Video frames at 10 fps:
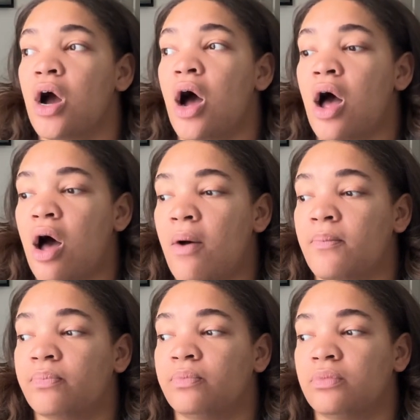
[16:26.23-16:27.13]

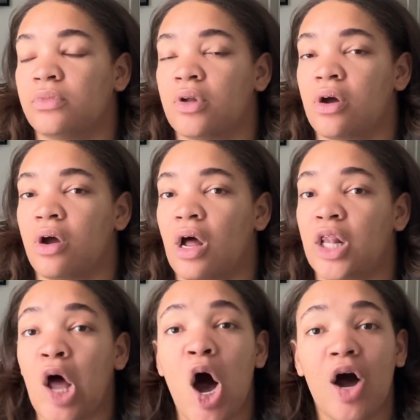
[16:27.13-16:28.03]

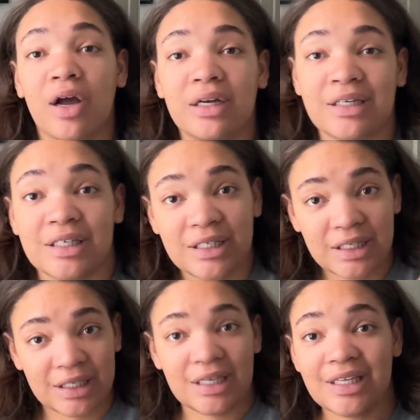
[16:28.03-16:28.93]
Long
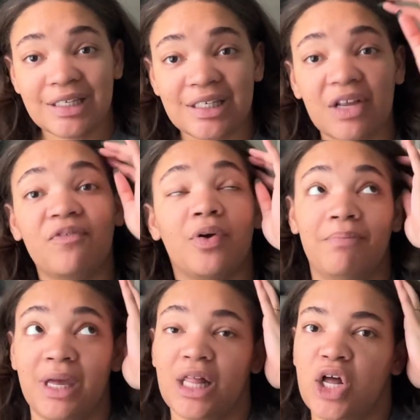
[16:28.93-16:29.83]
distances, for me,